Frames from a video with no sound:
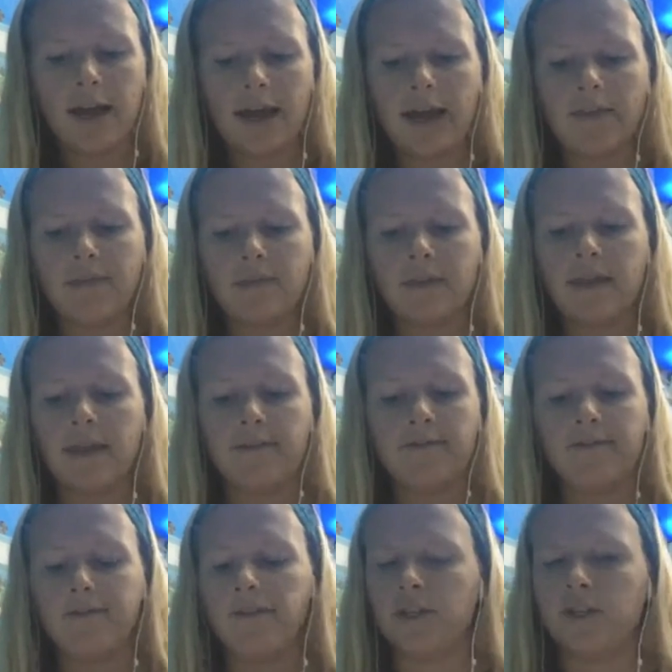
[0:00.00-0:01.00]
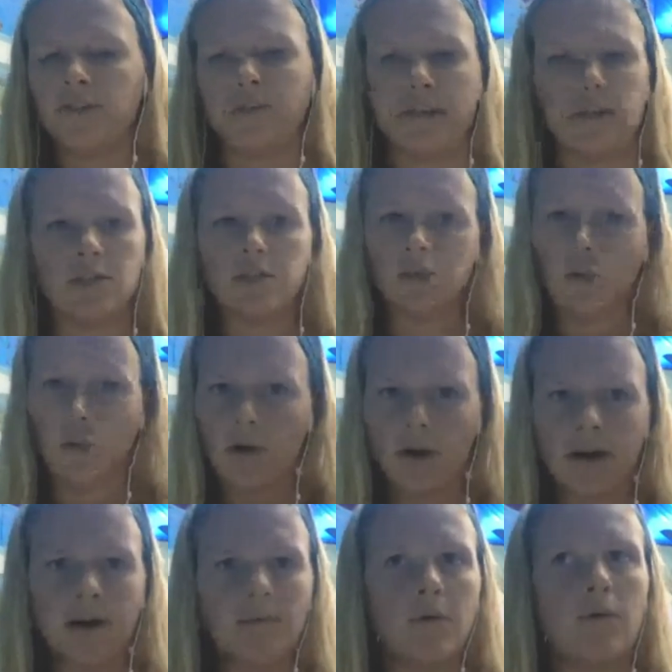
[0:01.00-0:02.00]
And if there's a big
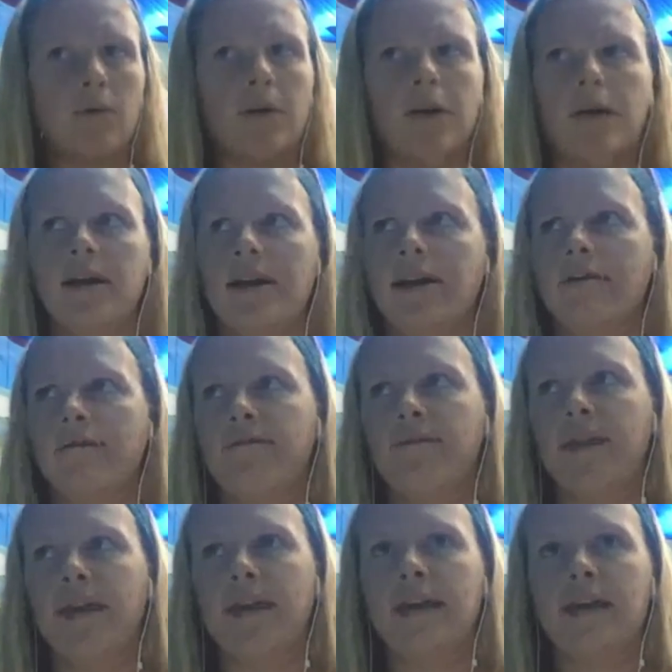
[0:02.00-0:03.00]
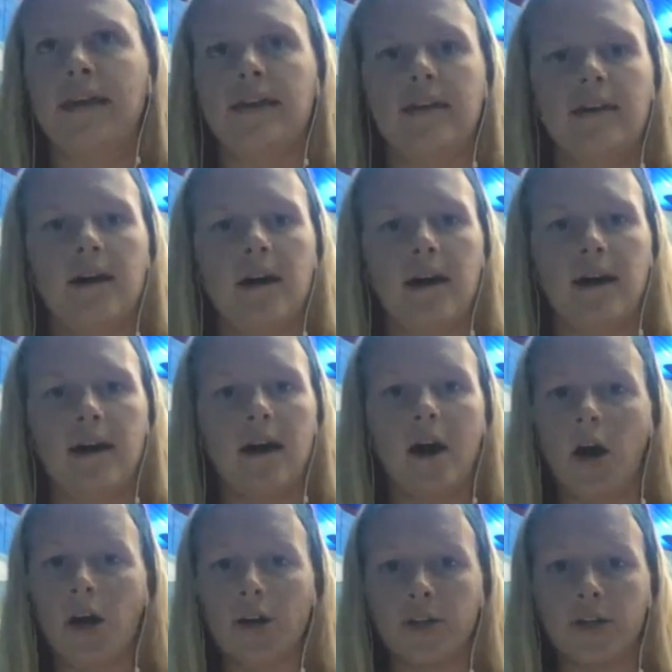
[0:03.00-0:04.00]
storm or if they
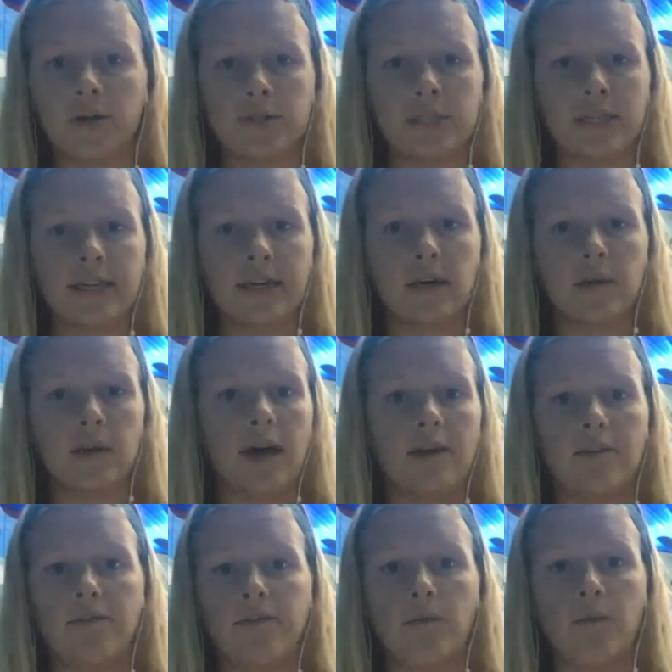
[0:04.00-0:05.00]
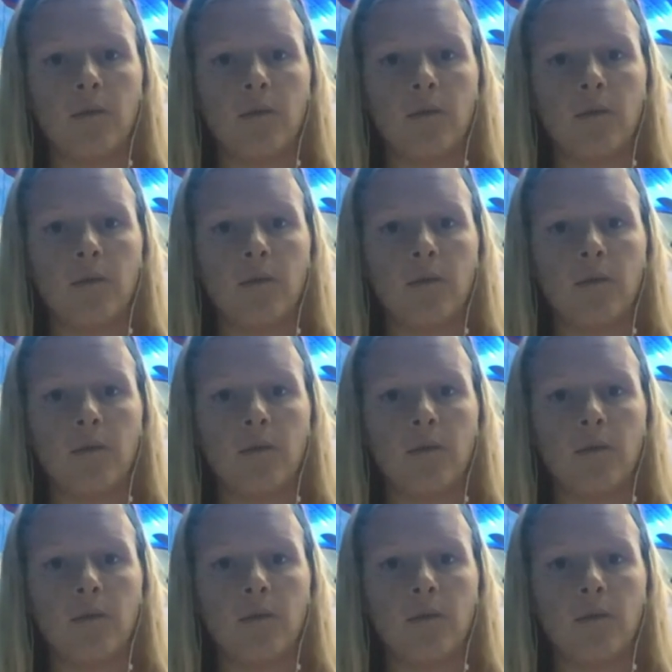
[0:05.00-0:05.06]
are using a lot of